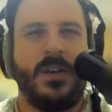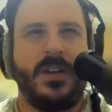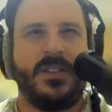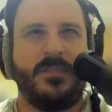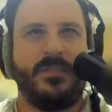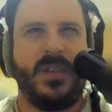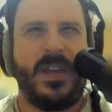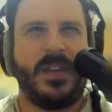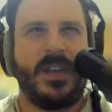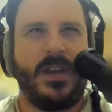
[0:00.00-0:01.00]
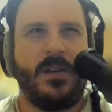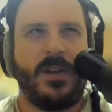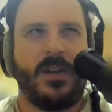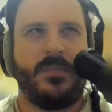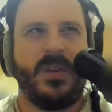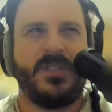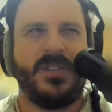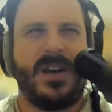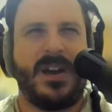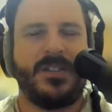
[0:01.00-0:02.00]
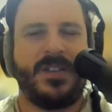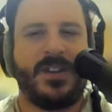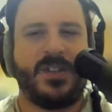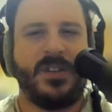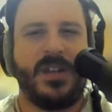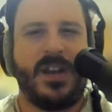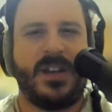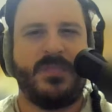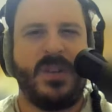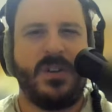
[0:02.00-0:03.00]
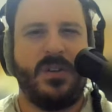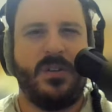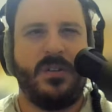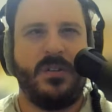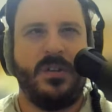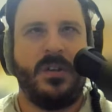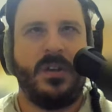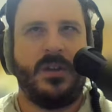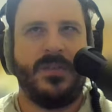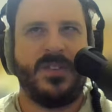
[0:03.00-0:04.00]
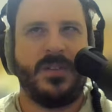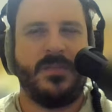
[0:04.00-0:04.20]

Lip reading: It's a blank area, but it's not. It's actually an Espanol. It's